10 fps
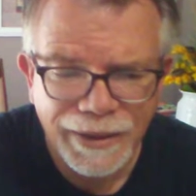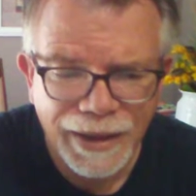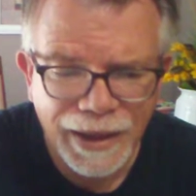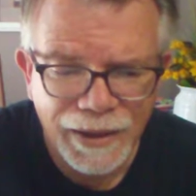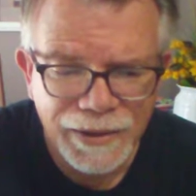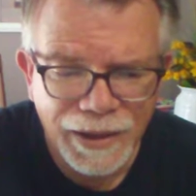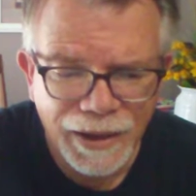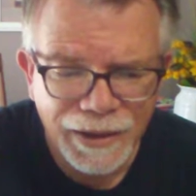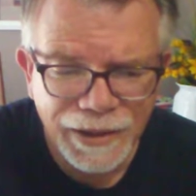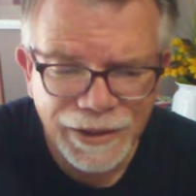And
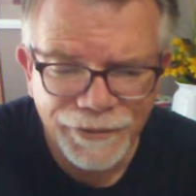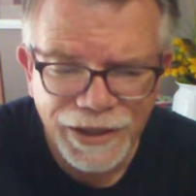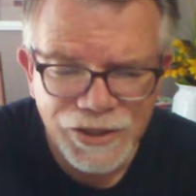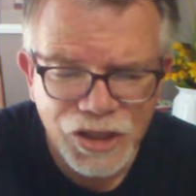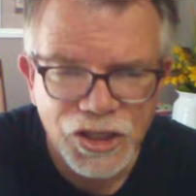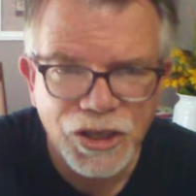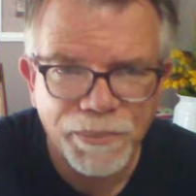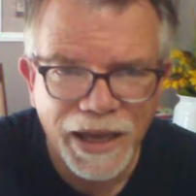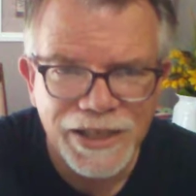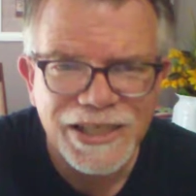it's just
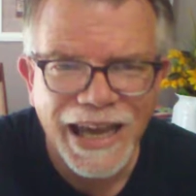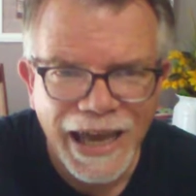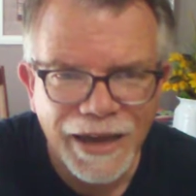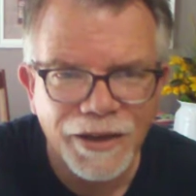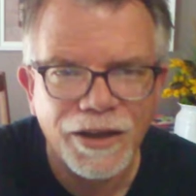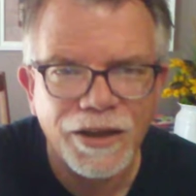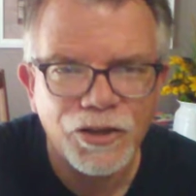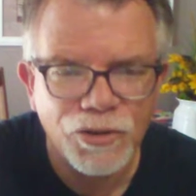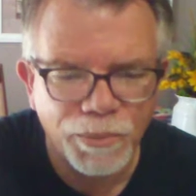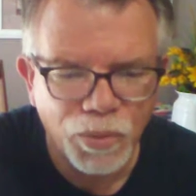amazing. Take
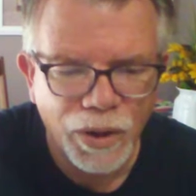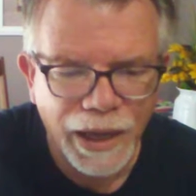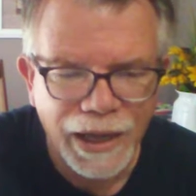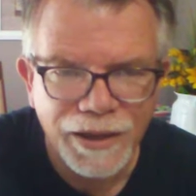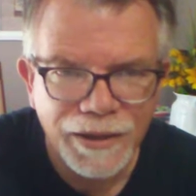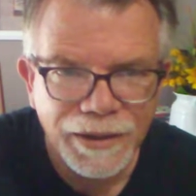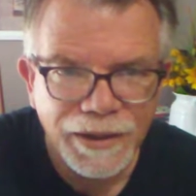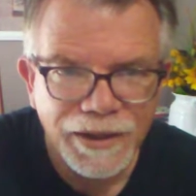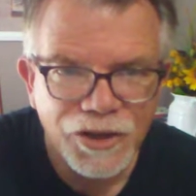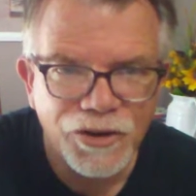your break.
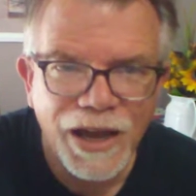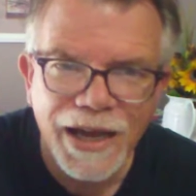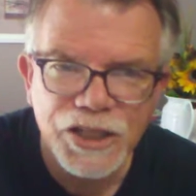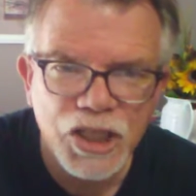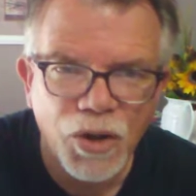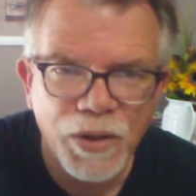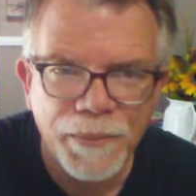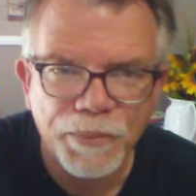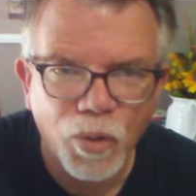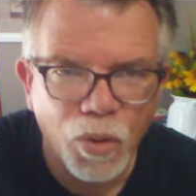You're not so
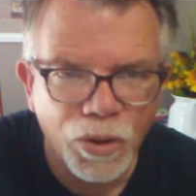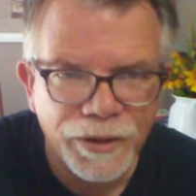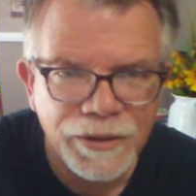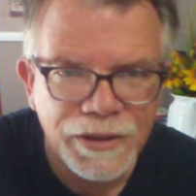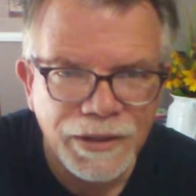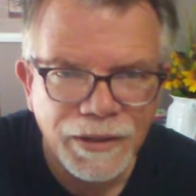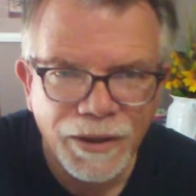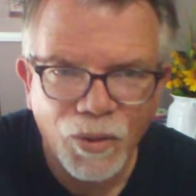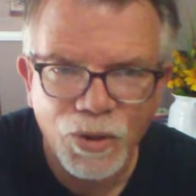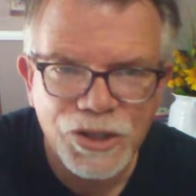important
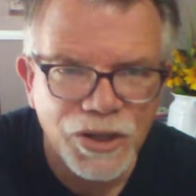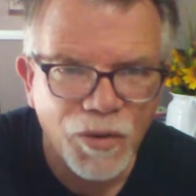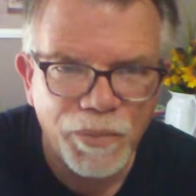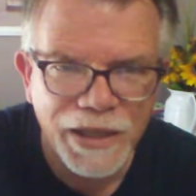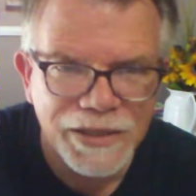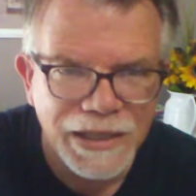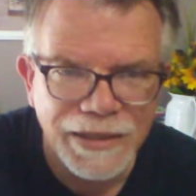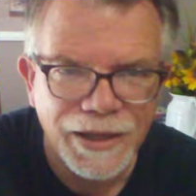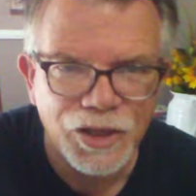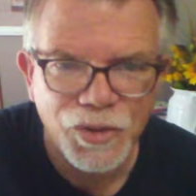or so
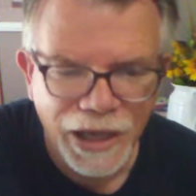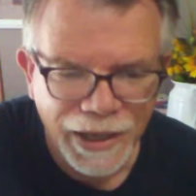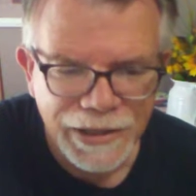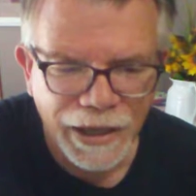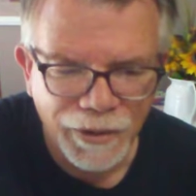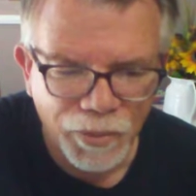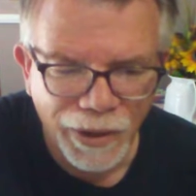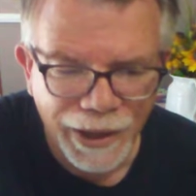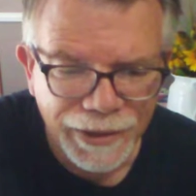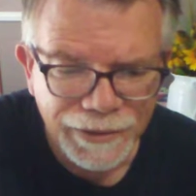busy that you can't take a
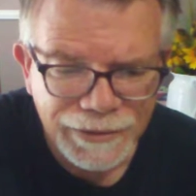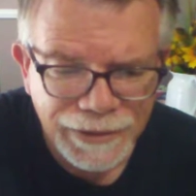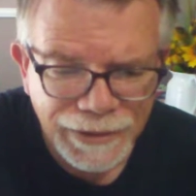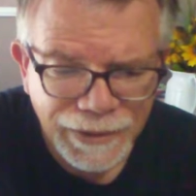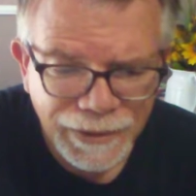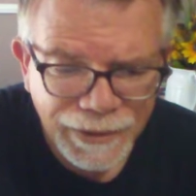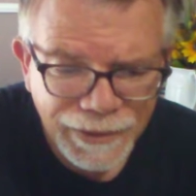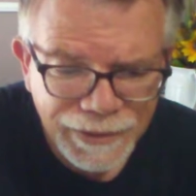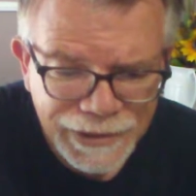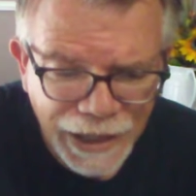break.
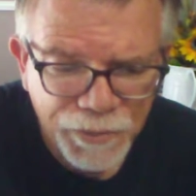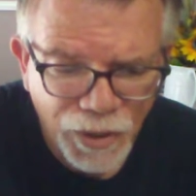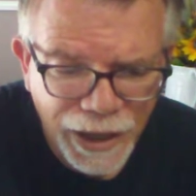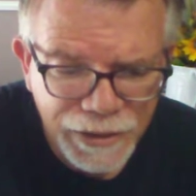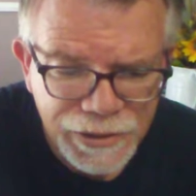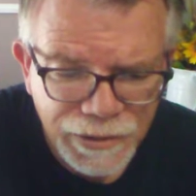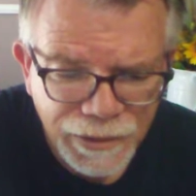Take breaks.